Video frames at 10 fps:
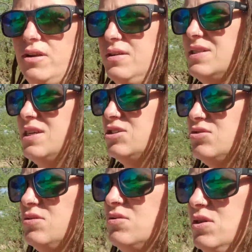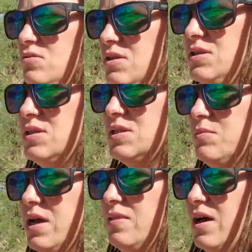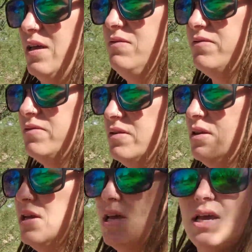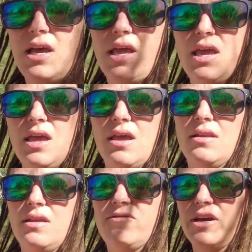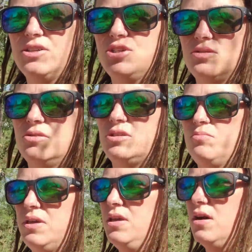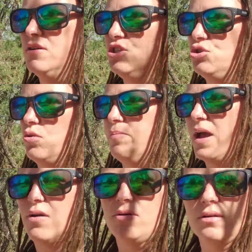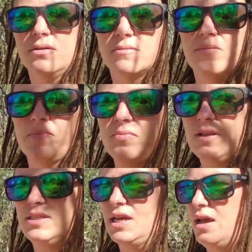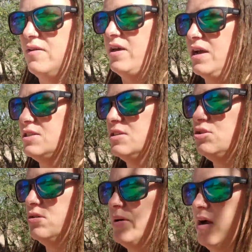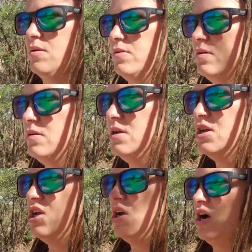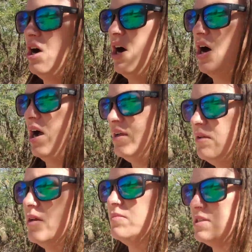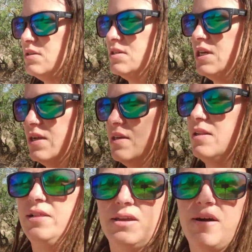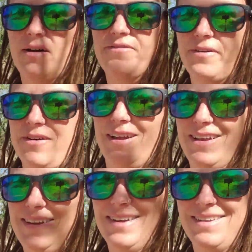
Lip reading: It's like, screw you. This is my life. And if I choose to be on shore power, because I have access to a power pole, I am still technically off-grid.